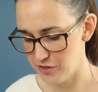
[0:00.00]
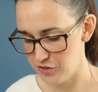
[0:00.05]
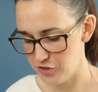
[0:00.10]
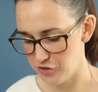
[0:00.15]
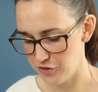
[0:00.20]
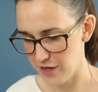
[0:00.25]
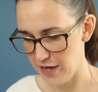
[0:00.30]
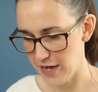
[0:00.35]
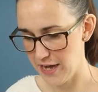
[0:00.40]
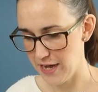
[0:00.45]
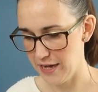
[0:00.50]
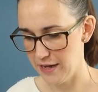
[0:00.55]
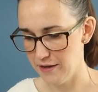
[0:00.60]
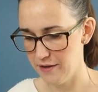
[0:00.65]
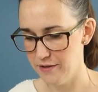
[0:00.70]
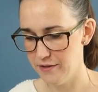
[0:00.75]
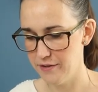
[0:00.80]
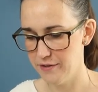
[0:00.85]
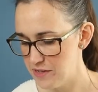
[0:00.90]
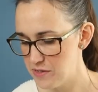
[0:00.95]
Strain.
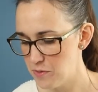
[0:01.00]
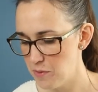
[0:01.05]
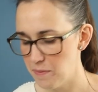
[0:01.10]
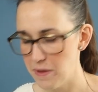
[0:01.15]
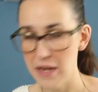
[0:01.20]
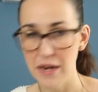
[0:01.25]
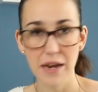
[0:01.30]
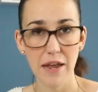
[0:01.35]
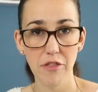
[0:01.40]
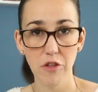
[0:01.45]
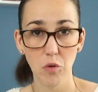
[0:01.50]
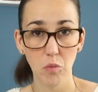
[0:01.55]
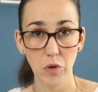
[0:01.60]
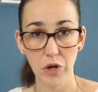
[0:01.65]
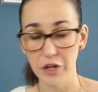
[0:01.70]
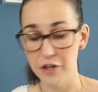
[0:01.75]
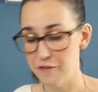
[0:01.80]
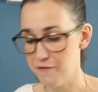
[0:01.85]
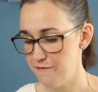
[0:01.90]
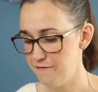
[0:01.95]
This would be another work of